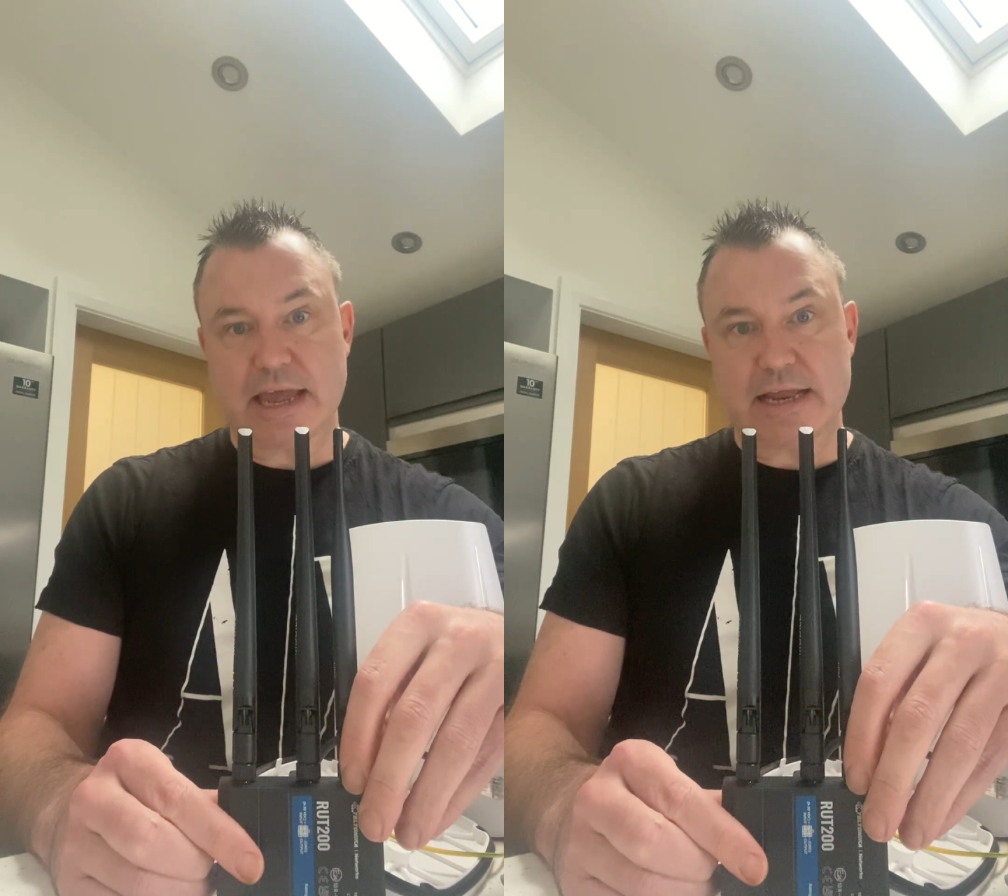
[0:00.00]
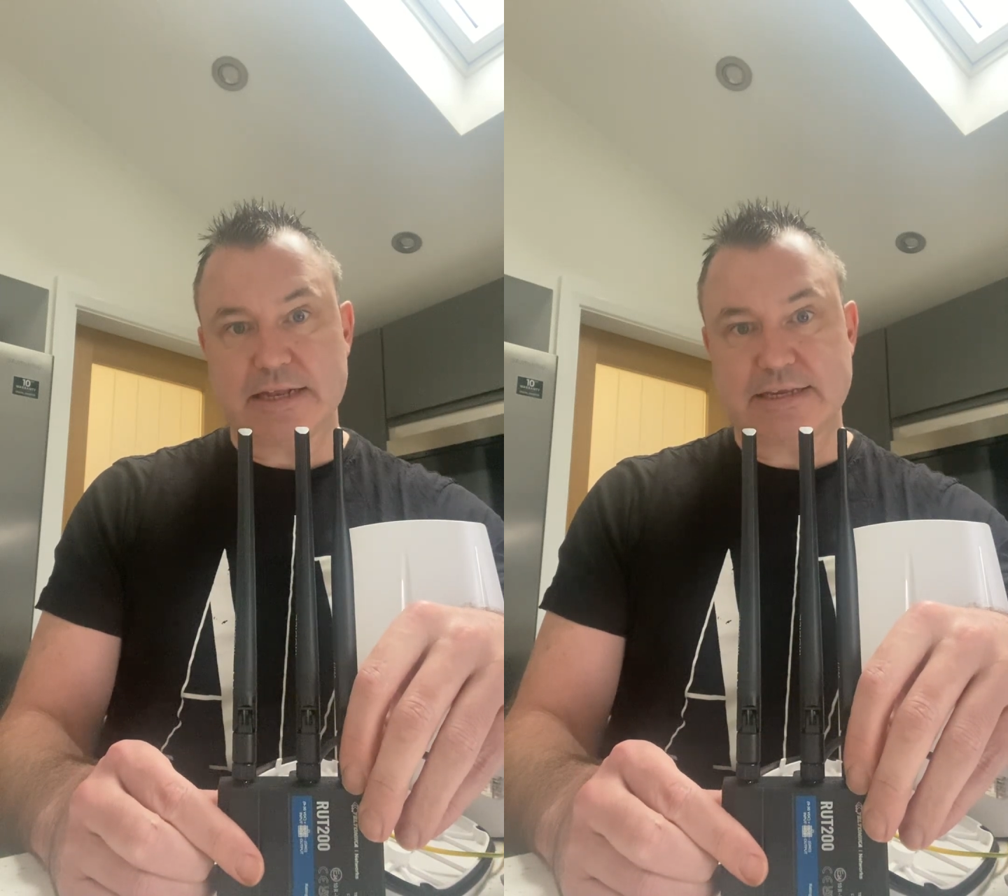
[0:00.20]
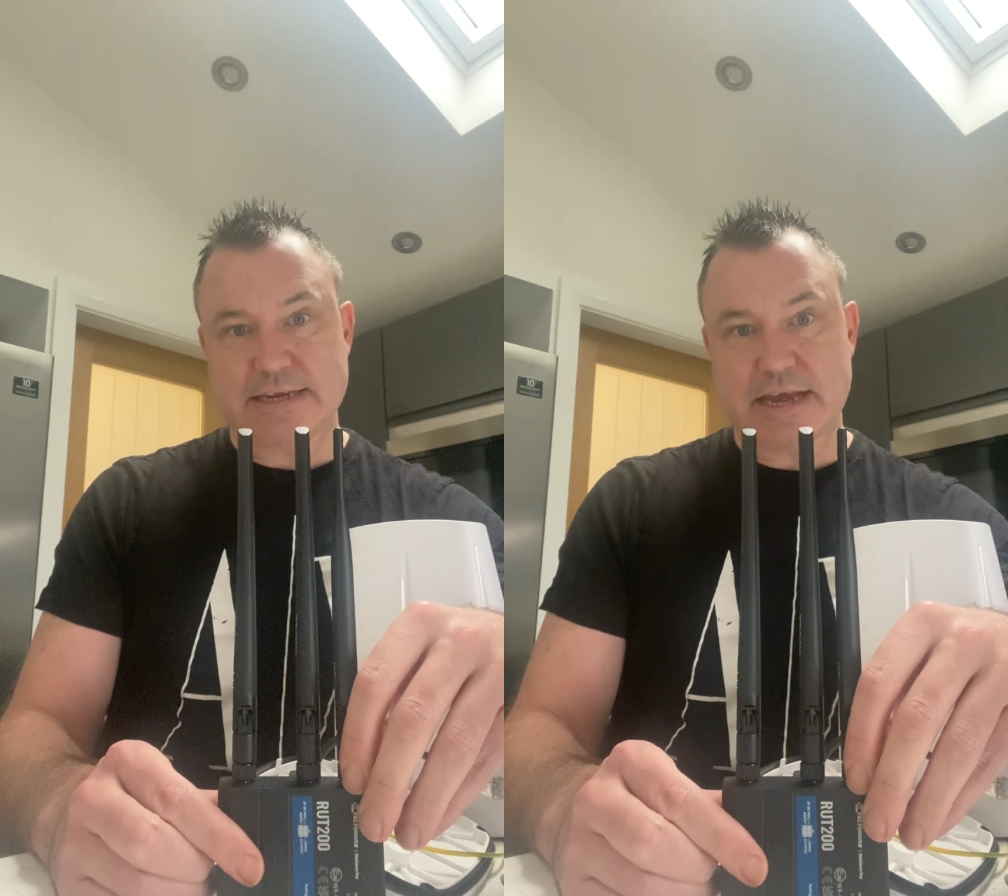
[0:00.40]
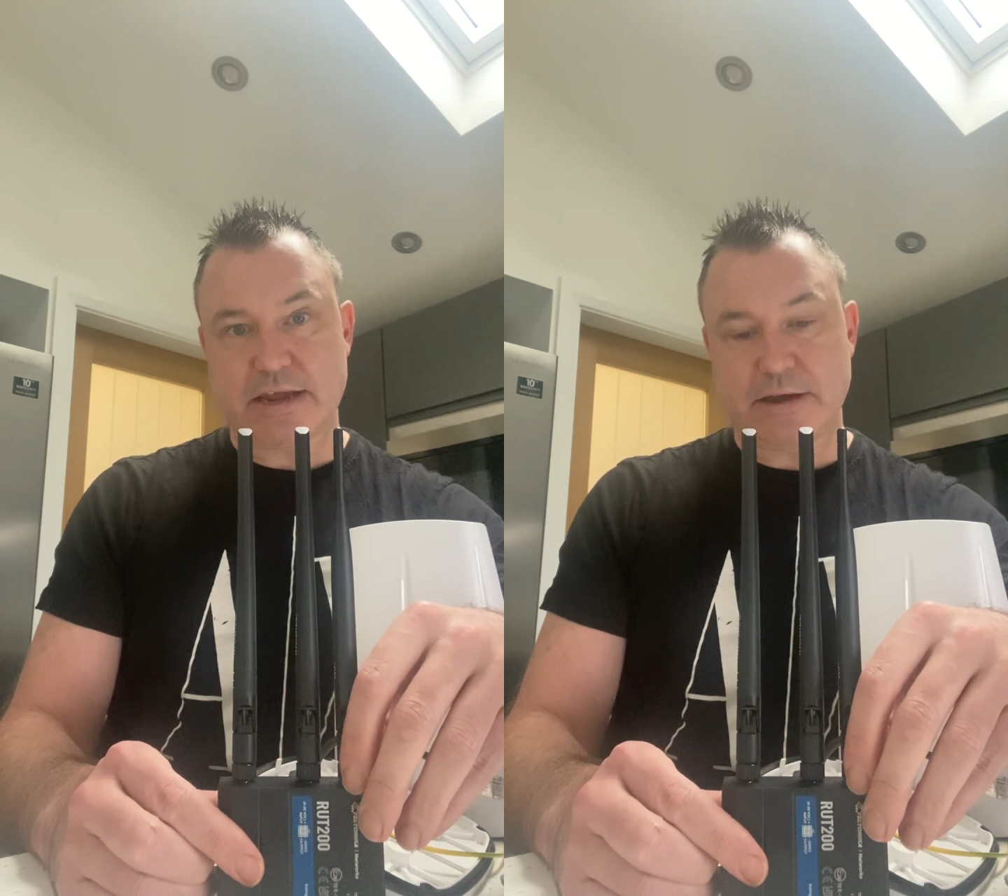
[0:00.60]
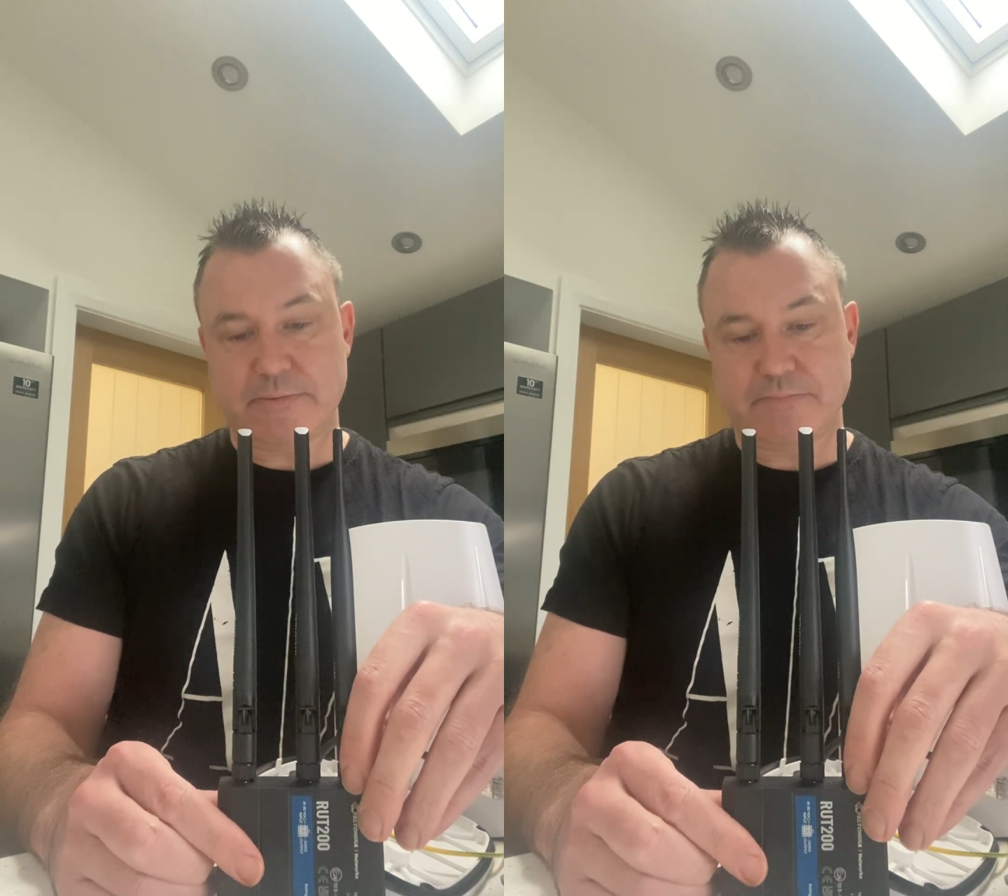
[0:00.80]

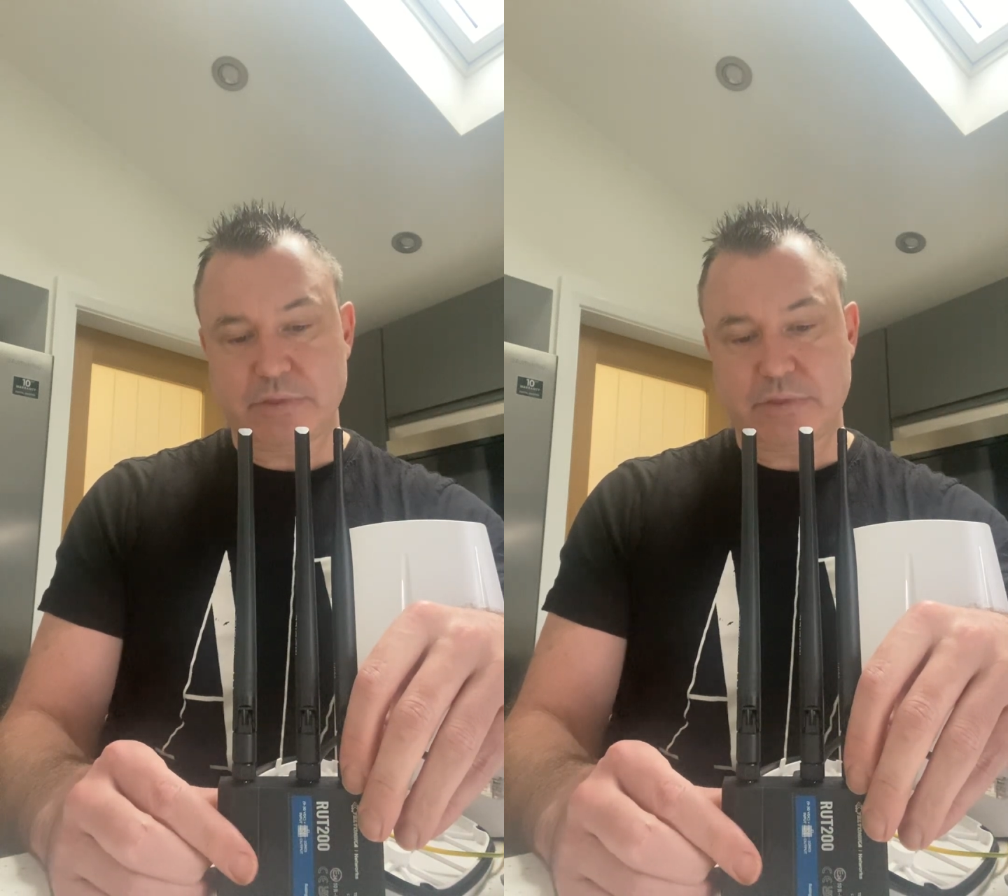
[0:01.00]
antenna.